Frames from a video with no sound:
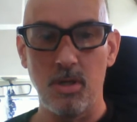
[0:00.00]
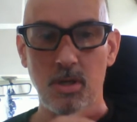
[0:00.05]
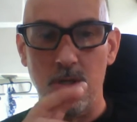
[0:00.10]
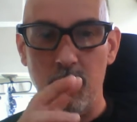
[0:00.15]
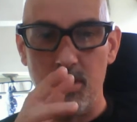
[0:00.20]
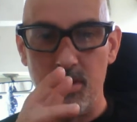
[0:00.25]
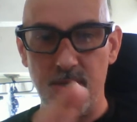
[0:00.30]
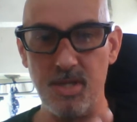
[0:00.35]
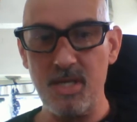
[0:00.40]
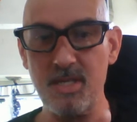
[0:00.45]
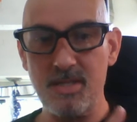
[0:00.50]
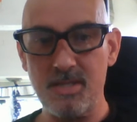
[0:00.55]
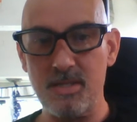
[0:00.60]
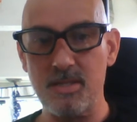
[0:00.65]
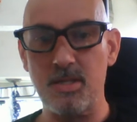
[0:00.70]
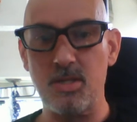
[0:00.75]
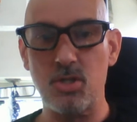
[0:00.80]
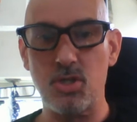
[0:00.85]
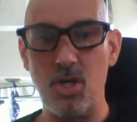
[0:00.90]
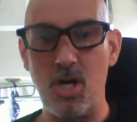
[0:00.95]
This
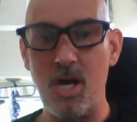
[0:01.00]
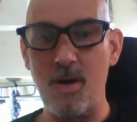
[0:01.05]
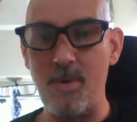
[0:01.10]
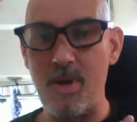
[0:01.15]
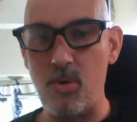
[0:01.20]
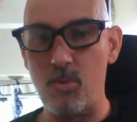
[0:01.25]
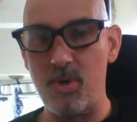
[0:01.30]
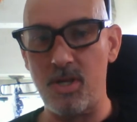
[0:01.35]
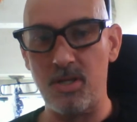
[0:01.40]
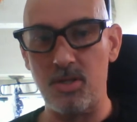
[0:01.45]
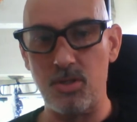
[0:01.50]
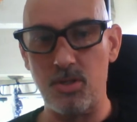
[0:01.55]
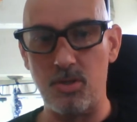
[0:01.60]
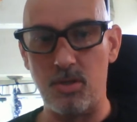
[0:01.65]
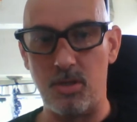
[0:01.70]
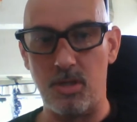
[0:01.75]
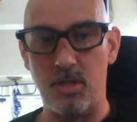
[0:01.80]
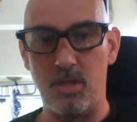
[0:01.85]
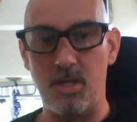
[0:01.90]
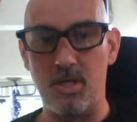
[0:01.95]
is a job I would
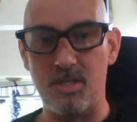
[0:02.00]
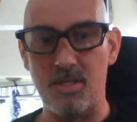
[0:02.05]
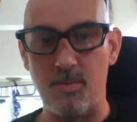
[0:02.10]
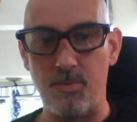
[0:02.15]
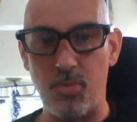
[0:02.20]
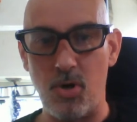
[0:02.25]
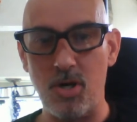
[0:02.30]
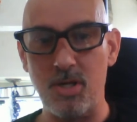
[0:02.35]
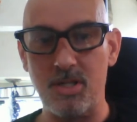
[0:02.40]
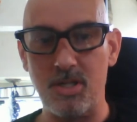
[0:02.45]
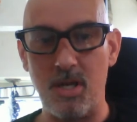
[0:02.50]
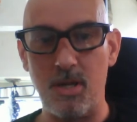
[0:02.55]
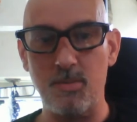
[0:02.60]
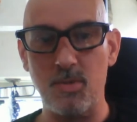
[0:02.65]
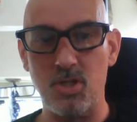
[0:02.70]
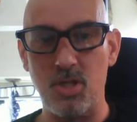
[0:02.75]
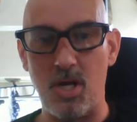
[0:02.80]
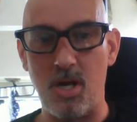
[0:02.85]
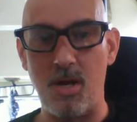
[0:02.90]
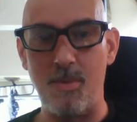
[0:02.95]
enjoy. It's a part-time
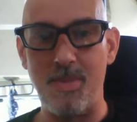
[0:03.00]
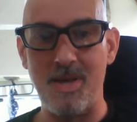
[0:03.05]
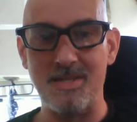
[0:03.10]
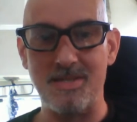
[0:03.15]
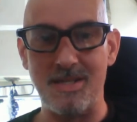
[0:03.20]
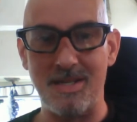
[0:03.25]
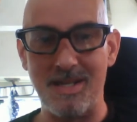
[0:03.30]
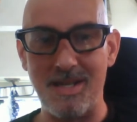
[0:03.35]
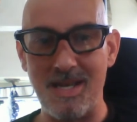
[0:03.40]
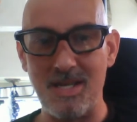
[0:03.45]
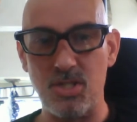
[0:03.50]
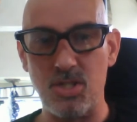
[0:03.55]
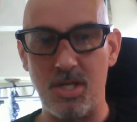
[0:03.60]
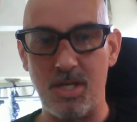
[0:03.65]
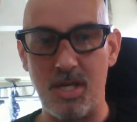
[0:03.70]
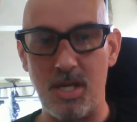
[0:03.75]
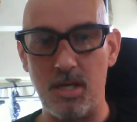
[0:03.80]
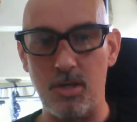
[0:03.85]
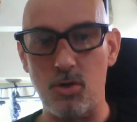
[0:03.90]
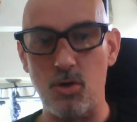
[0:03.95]
job as an
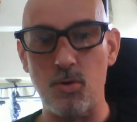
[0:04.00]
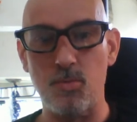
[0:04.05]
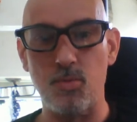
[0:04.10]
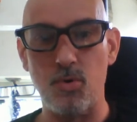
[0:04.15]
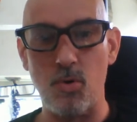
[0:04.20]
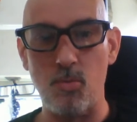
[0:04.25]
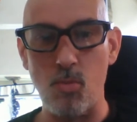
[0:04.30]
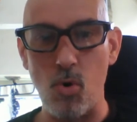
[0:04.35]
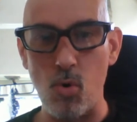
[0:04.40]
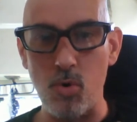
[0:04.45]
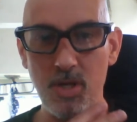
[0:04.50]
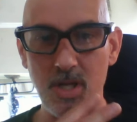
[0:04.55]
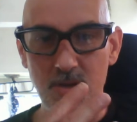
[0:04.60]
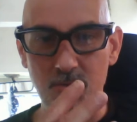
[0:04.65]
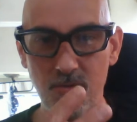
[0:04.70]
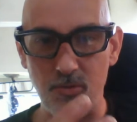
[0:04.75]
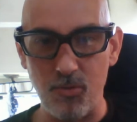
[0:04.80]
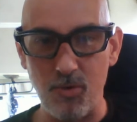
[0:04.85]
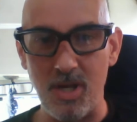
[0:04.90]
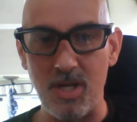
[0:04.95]
educator promoting
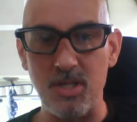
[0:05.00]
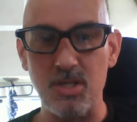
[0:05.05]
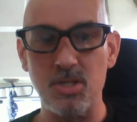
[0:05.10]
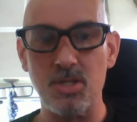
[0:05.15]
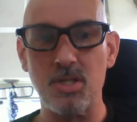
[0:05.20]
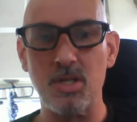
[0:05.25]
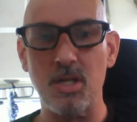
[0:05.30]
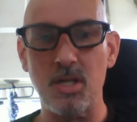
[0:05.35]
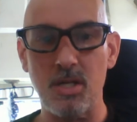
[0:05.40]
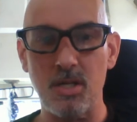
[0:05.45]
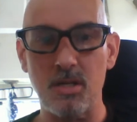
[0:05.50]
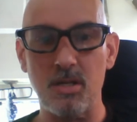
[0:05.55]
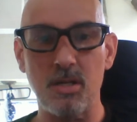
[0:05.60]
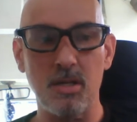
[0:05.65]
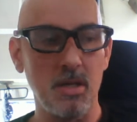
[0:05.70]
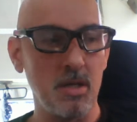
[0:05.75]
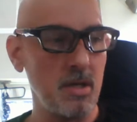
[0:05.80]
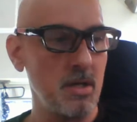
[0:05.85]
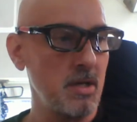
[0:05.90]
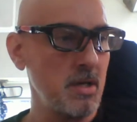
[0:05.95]
French
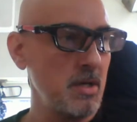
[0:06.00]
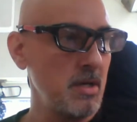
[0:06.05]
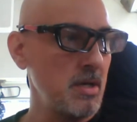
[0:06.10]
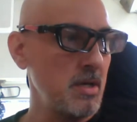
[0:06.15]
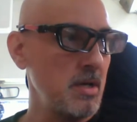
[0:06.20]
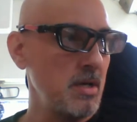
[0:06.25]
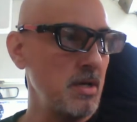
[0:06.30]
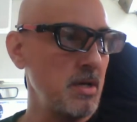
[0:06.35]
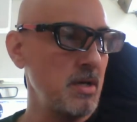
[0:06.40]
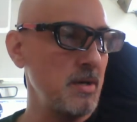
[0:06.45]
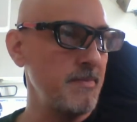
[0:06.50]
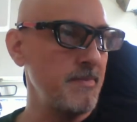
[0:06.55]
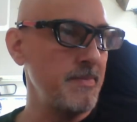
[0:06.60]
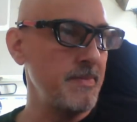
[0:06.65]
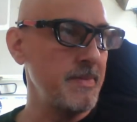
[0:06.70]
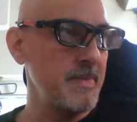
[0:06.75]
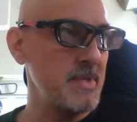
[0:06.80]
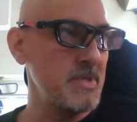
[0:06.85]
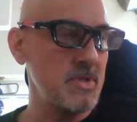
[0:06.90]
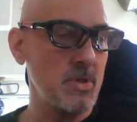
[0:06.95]
in
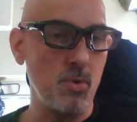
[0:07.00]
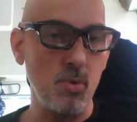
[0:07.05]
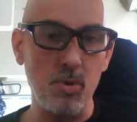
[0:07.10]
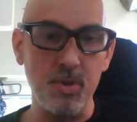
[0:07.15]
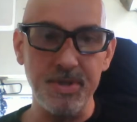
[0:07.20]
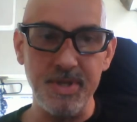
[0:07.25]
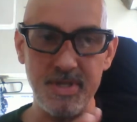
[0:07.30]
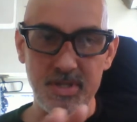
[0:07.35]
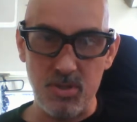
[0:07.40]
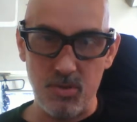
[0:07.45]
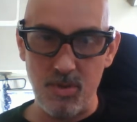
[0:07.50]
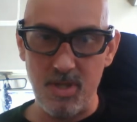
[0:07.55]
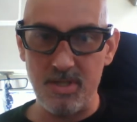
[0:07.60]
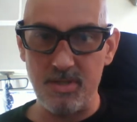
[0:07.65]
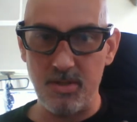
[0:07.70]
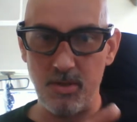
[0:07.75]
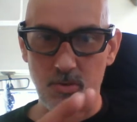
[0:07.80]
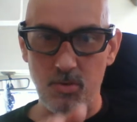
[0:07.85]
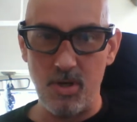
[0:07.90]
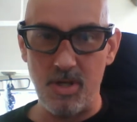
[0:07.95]
school
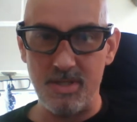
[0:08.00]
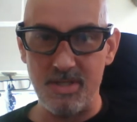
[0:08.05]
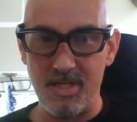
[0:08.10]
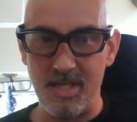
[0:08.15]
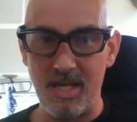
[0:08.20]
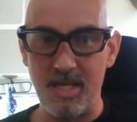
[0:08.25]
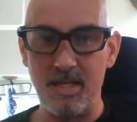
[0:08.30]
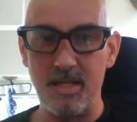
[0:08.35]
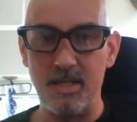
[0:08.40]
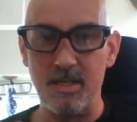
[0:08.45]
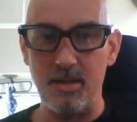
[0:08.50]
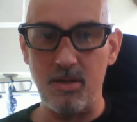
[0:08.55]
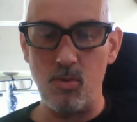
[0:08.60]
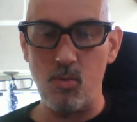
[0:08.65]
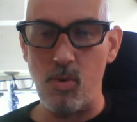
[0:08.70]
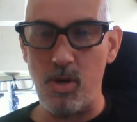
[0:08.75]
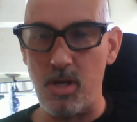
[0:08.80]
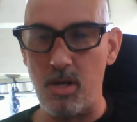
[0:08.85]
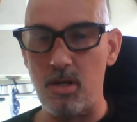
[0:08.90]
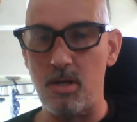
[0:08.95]
districts across Canada
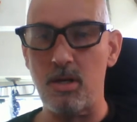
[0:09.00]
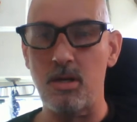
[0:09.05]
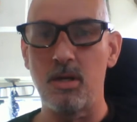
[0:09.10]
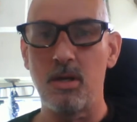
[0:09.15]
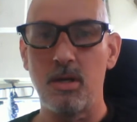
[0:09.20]
where,